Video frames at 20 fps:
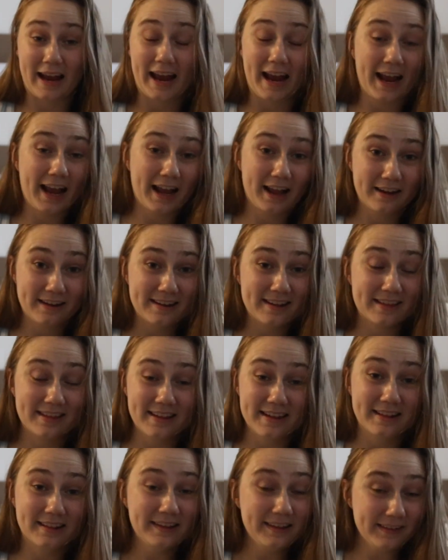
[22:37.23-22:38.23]
and
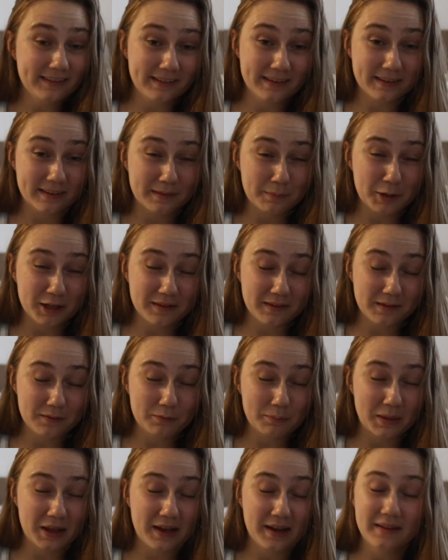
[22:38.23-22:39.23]
the least
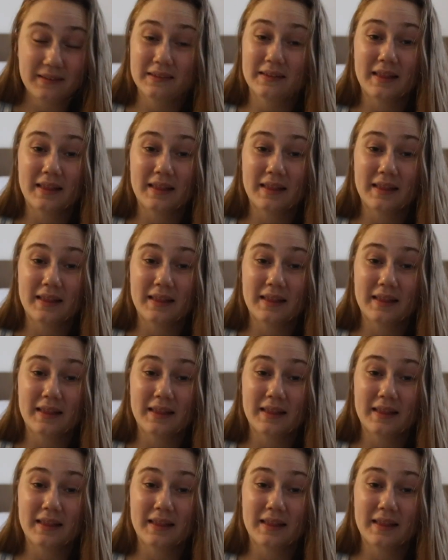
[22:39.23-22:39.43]
expensive place